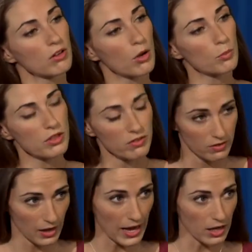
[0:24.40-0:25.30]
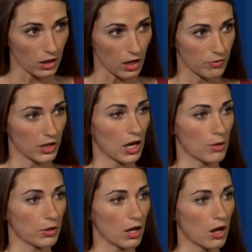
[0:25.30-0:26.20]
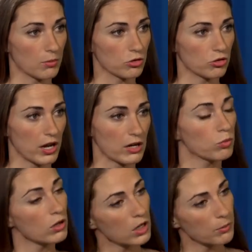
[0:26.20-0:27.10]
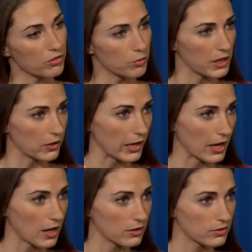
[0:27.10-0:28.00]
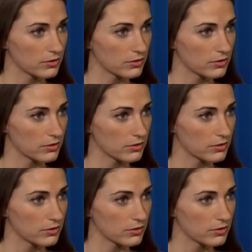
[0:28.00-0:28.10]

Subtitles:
start with the scale of the global arms trade. What numbers are we looking at?